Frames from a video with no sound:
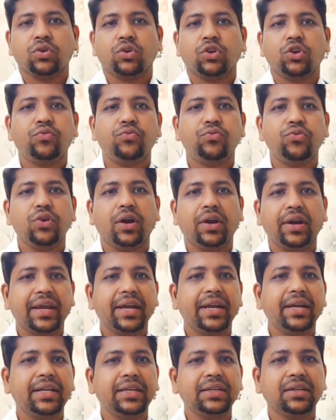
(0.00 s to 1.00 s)
If you are
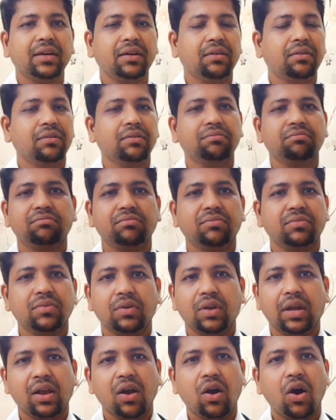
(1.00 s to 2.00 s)
eating
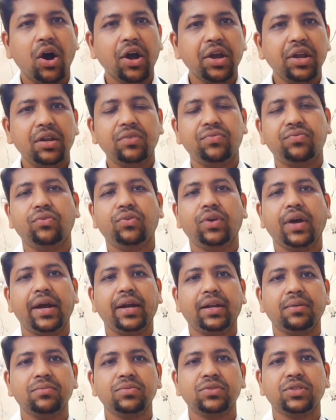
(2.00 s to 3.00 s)
like oily food
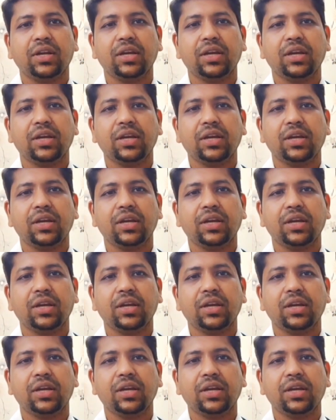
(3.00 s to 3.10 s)
items,